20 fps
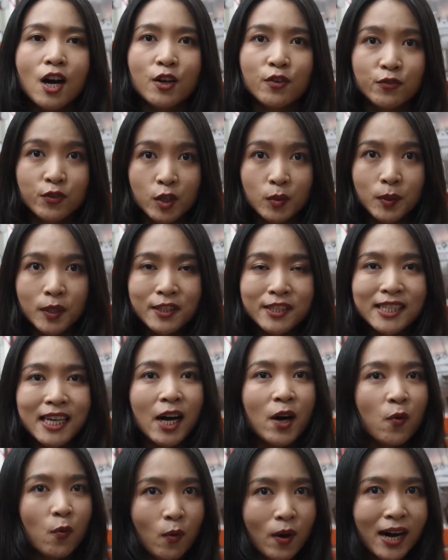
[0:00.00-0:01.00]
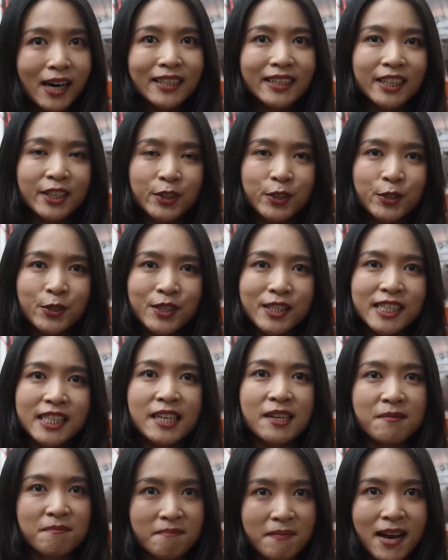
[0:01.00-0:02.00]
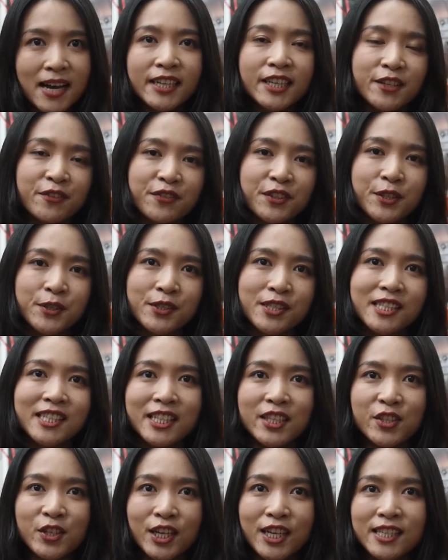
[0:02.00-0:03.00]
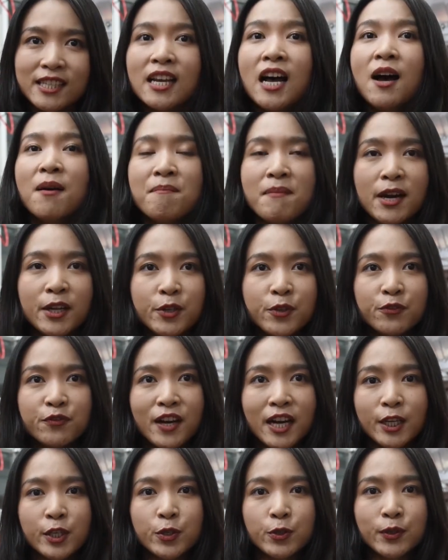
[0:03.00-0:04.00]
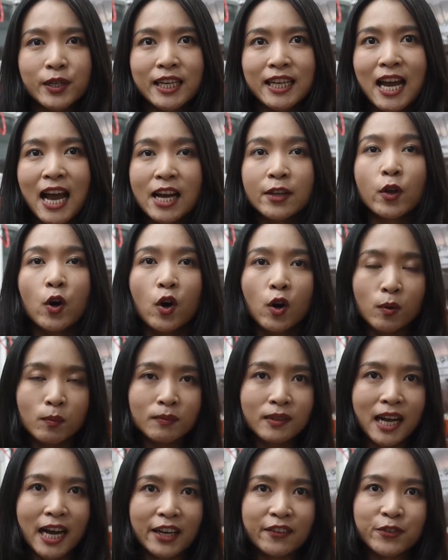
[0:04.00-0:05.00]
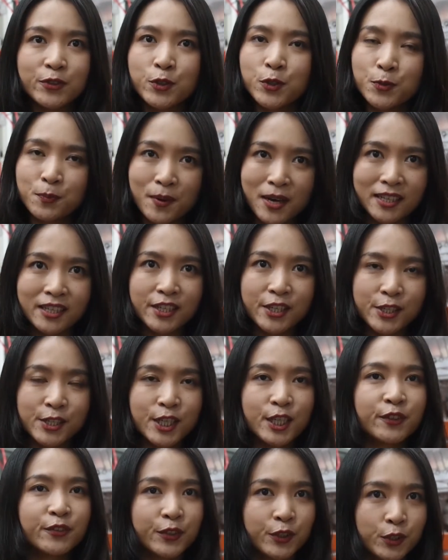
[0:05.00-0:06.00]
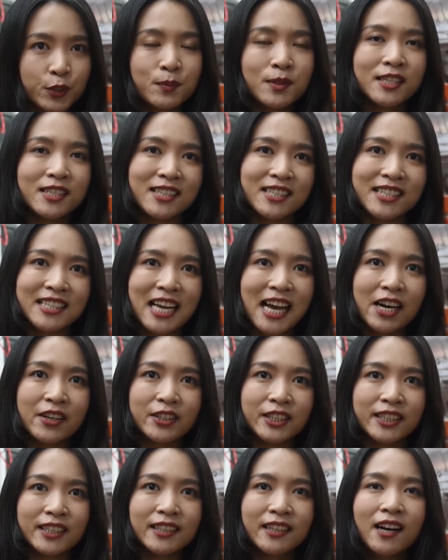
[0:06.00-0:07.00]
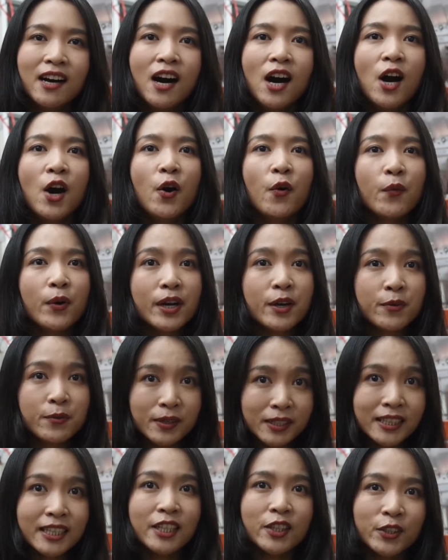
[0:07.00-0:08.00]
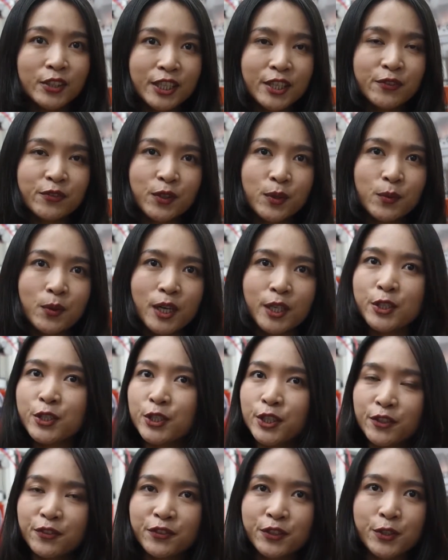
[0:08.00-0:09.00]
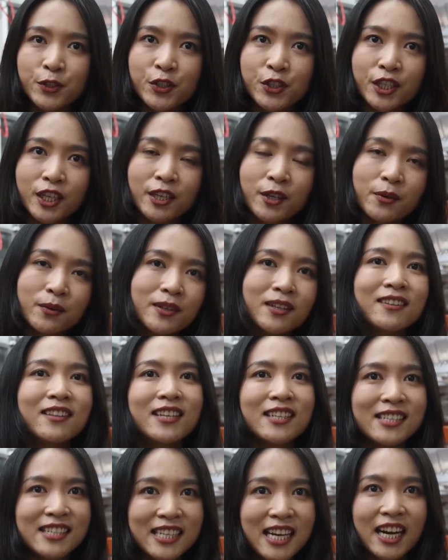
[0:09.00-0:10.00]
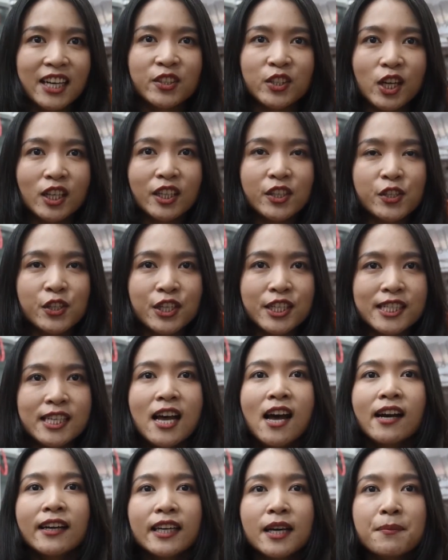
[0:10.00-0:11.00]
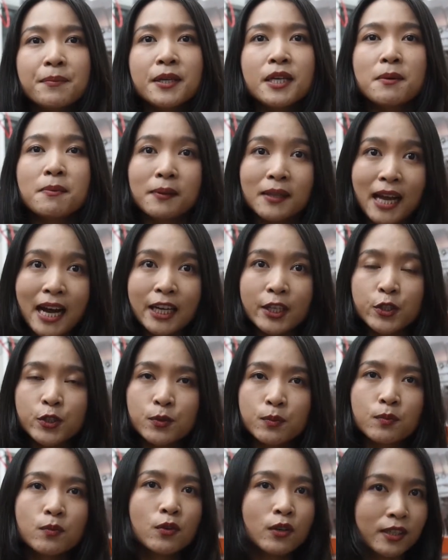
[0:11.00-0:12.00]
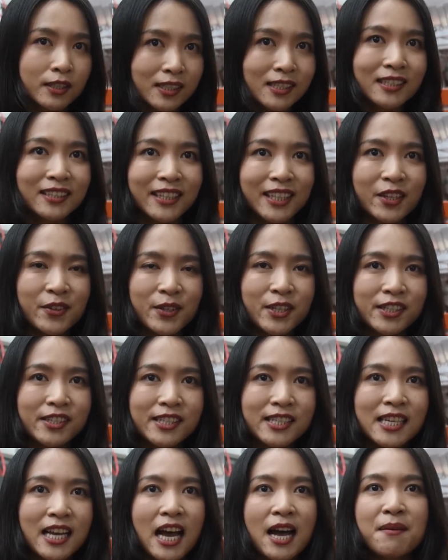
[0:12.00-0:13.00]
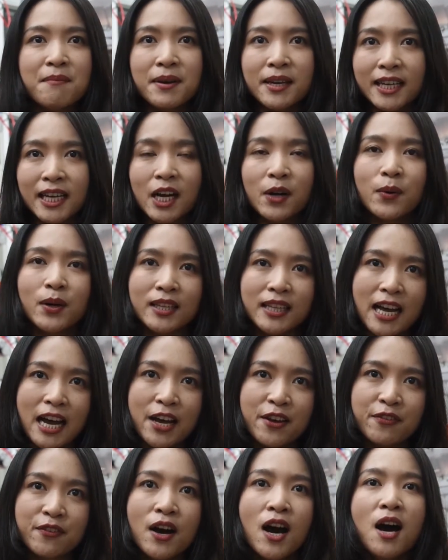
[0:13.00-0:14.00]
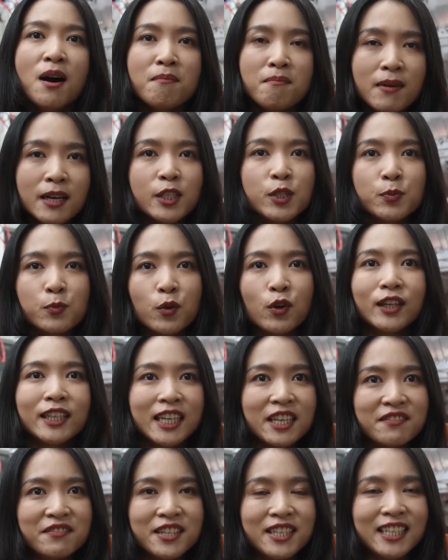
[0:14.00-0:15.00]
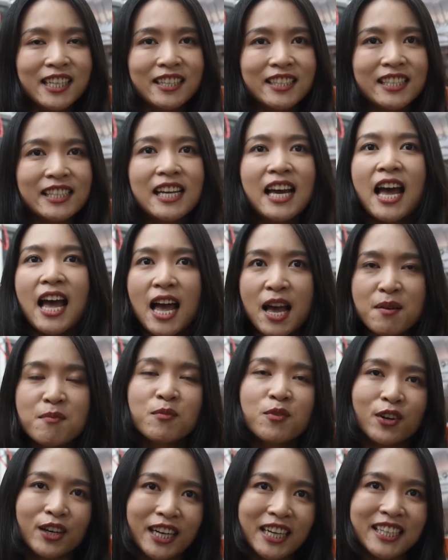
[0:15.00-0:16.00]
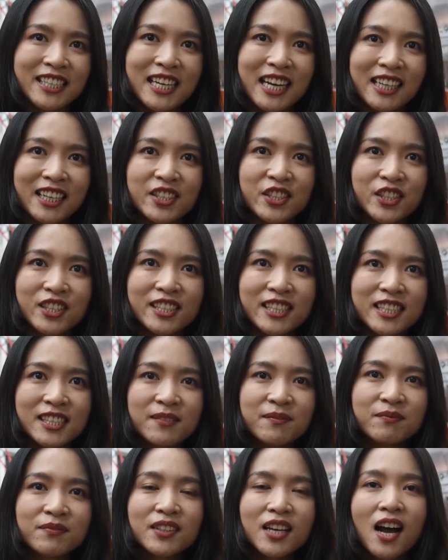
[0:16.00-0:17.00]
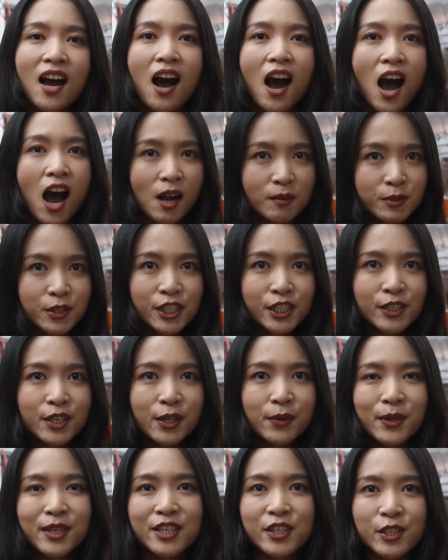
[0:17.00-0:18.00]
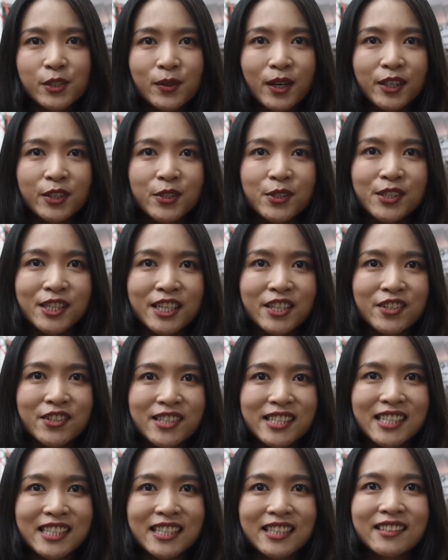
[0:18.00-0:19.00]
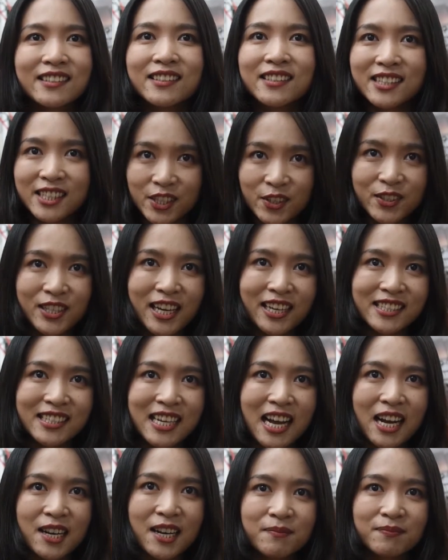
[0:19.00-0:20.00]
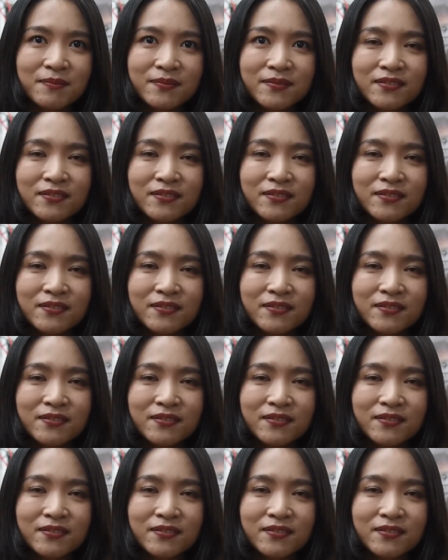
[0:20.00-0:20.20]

Robots are widely used in many fields, such as manufacturing and home life, to better serve human society. We are really looking forward to a future where these technologies can be applied to more scenarios and make our life much more convenient and more intelligent. I'm Shiyue with Xinhua News Agency. See you next time.